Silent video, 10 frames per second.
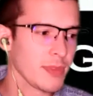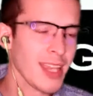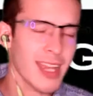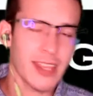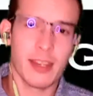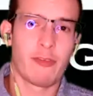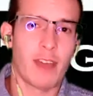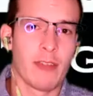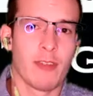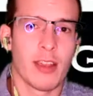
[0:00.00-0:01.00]
I think a
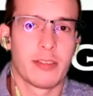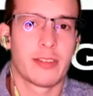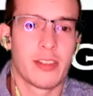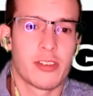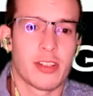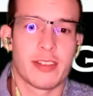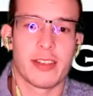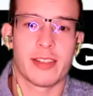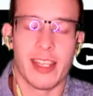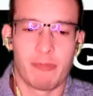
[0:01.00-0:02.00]
5-round decision is a
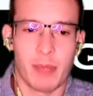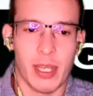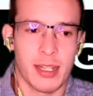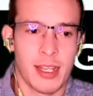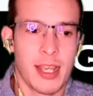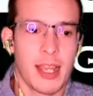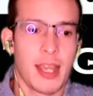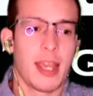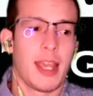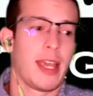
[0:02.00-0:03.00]
safe bet.
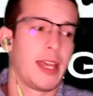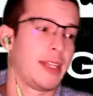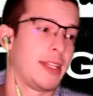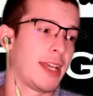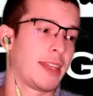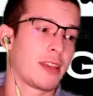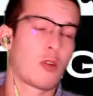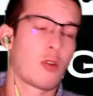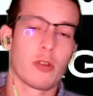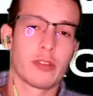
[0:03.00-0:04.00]
And I think
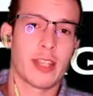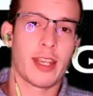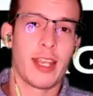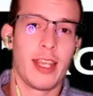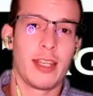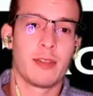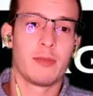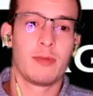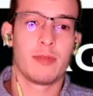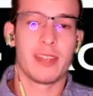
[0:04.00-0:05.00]
Corey Sandhagen,
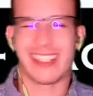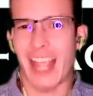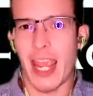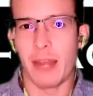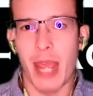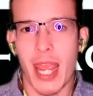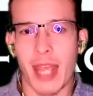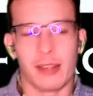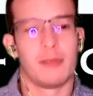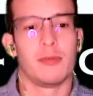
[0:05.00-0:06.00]
the
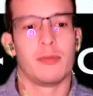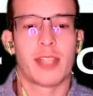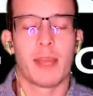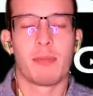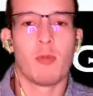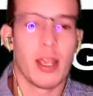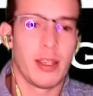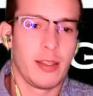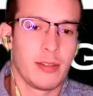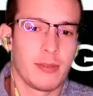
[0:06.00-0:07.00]
Sandman will step
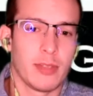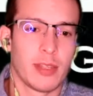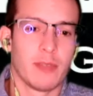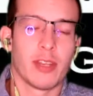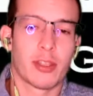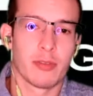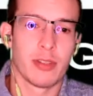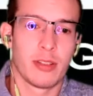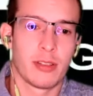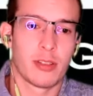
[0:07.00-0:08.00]
away with the
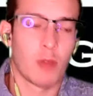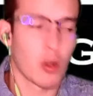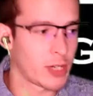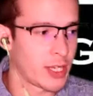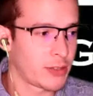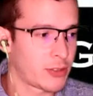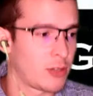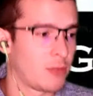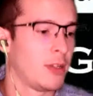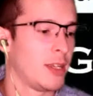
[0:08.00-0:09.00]
victory tomorrow night.
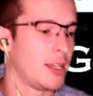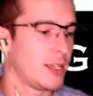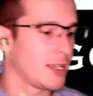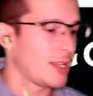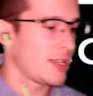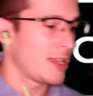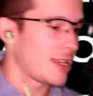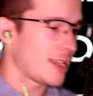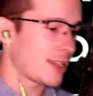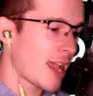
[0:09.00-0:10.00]
So
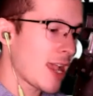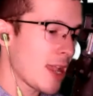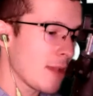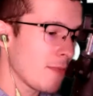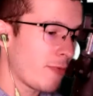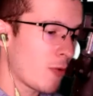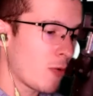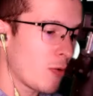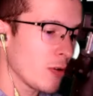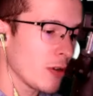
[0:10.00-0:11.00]
time
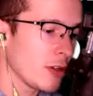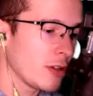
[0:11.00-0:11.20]
for